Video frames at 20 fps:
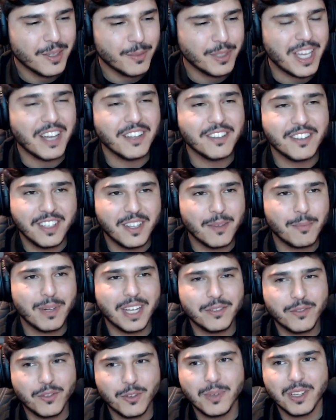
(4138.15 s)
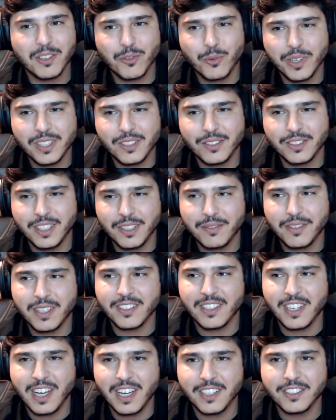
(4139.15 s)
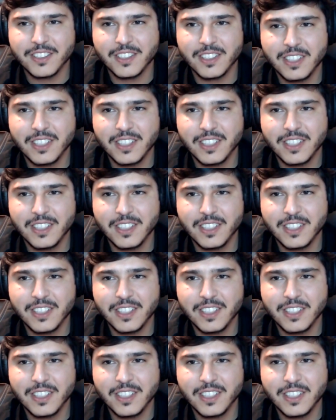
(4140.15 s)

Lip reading: It's in the platform as well on fxhash.